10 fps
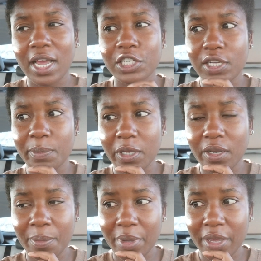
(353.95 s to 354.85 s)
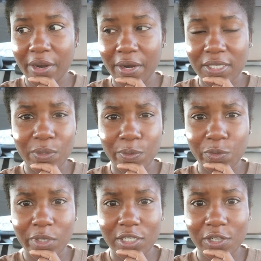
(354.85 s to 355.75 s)
Actually, I'm going to compare and see
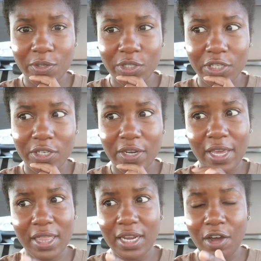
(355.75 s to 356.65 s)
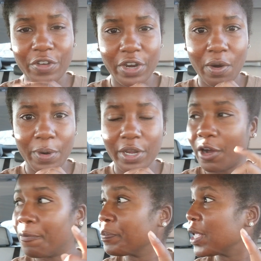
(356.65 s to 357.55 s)
which one is closer, and then I'll figure out where to
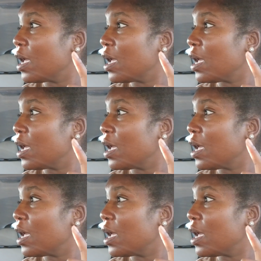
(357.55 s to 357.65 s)
go.